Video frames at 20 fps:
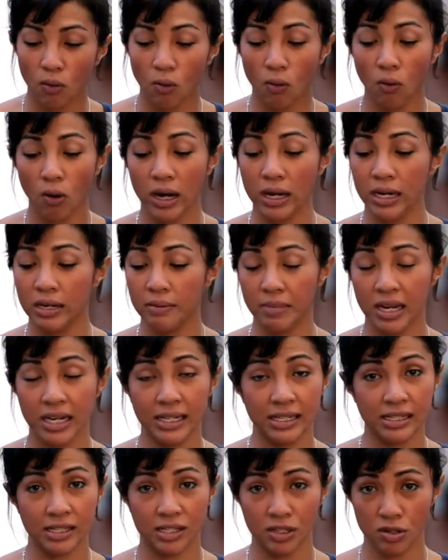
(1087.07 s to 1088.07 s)
or any
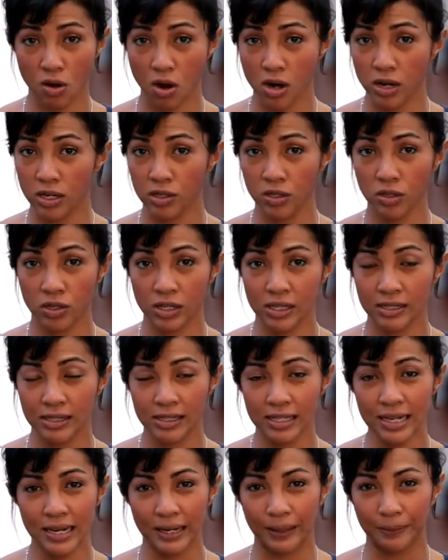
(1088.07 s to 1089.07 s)
mating scar that you can
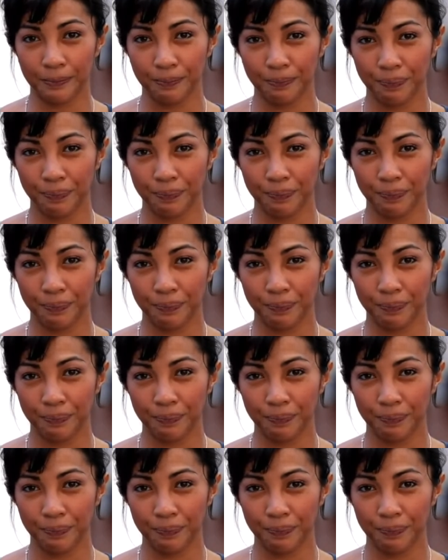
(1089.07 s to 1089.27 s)
see?